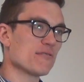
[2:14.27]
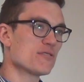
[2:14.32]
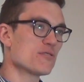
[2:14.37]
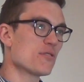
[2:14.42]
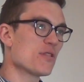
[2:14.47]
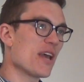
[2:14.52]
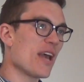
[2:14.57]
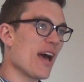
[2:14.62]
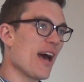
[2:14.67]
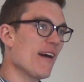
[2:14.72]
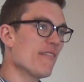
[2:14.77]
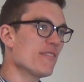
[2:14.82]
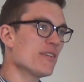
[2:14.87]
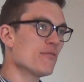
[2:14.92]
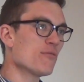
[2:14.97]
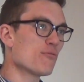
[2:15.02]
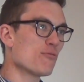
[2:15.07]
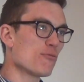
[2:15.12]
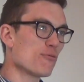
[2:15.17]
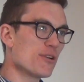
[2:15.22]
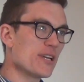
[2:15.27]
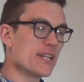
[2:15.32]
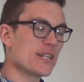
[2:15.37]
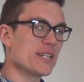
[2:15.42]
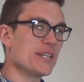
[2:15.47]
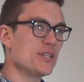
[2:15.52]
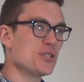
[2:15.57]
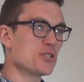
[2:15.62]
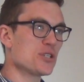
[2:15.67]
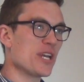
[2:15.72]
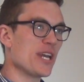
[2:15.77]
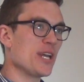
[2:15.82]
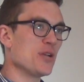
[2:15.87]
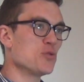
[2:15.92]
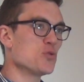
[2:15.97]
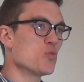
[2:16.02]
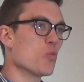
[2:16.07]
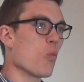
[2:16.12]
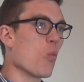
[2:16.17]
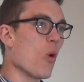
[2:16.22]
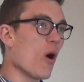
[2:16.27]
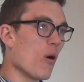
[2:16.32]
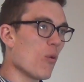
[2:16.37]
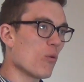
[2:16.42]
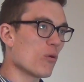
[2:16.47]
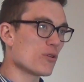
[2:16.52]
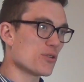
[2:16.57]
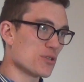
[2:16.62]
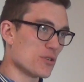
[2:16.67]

So they haven't really changed what we're